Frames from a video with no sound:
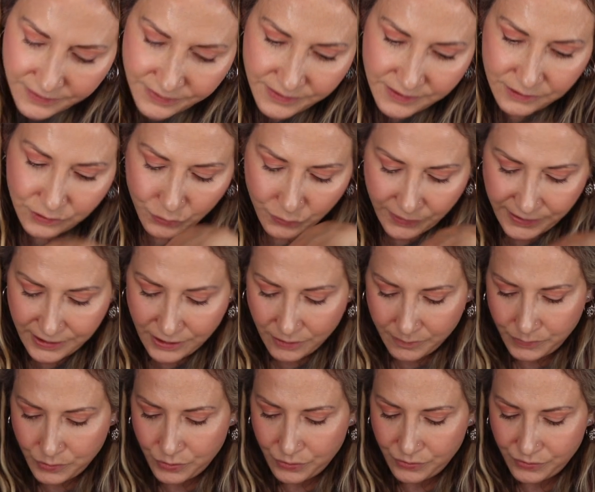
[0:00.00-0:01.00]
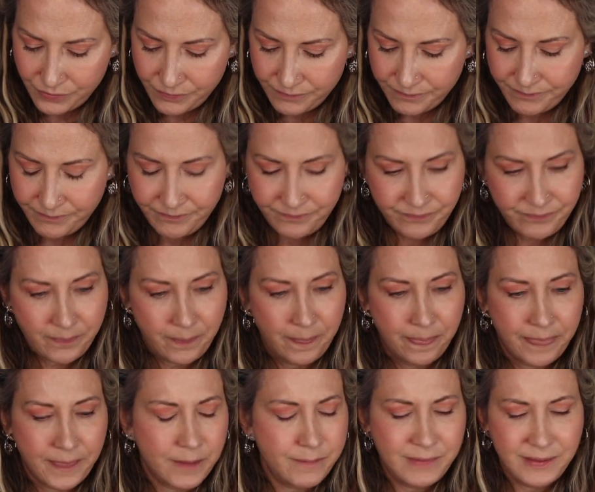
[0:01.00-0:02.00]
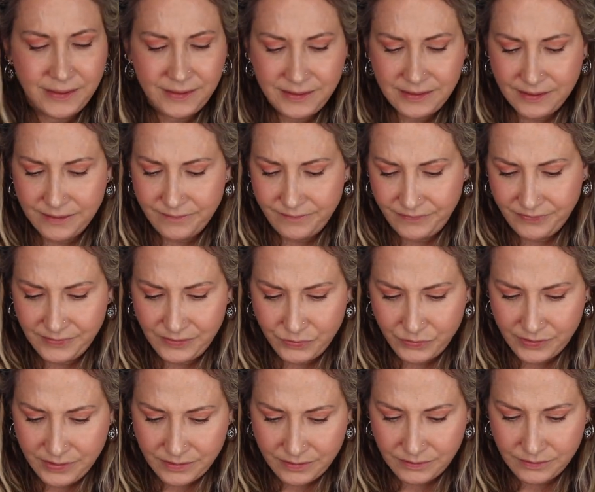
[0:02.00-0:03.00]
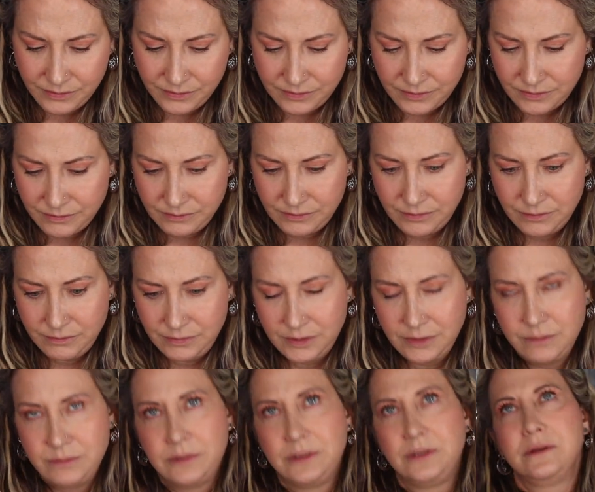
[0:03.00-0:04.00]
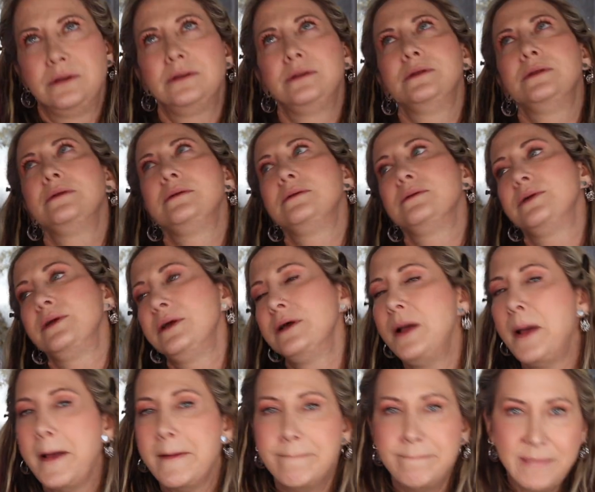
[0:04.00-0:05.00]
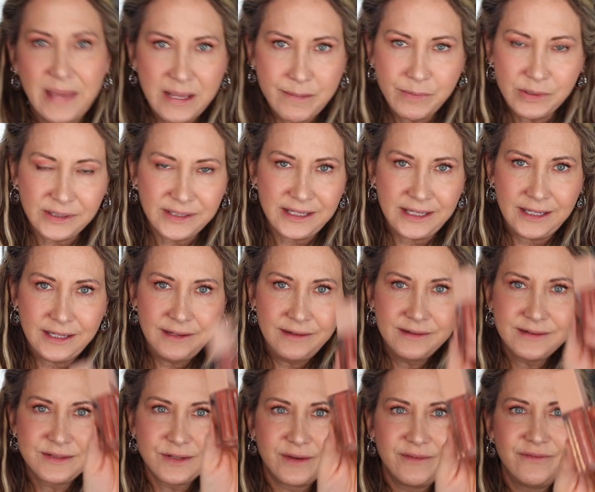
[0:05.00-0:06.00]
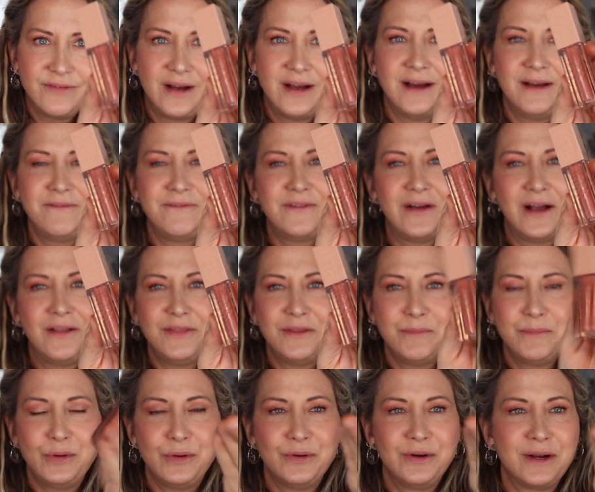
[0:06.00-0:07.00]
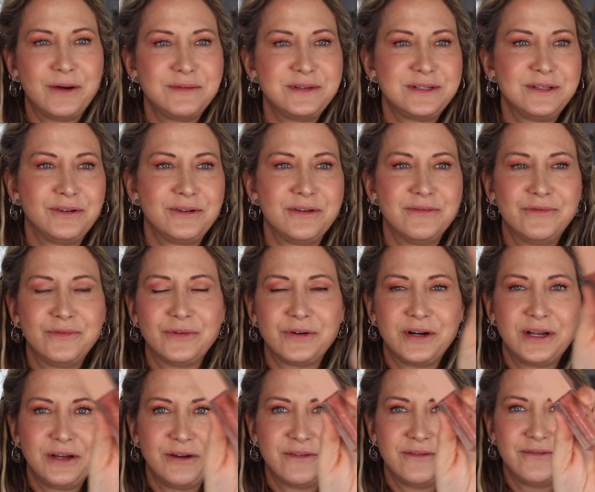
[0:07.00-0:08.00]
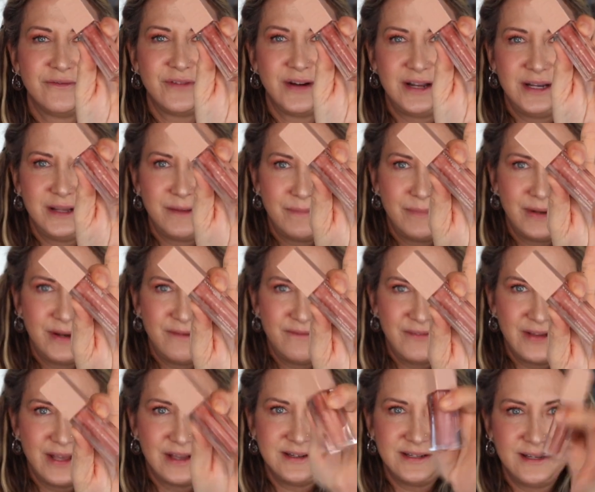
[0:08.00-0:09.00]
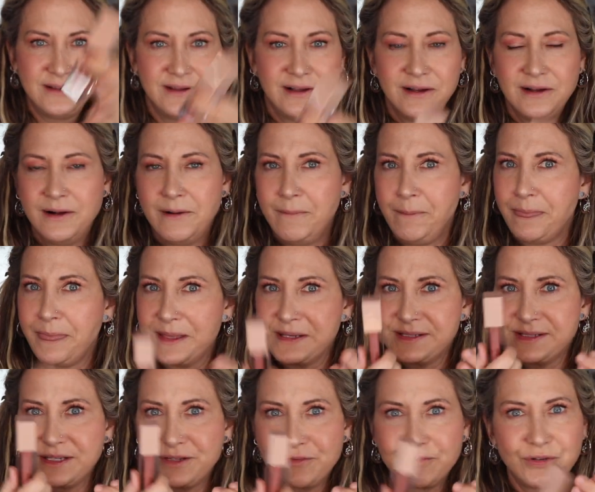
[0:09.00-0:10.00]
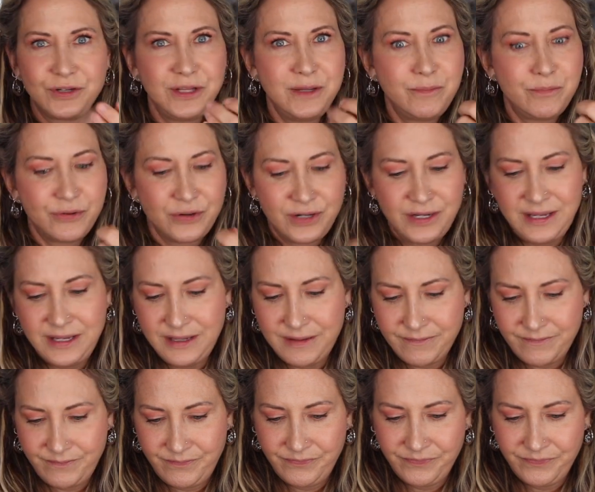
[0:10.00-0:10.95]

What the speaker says: the L'Oreal Moon. I mean, yeah, L'Oreal, or no, oh my God, L'Oreal. Maybelline. So I found the moon. I was looking for it. I couldn't find it, but I found it. This is a really pretty...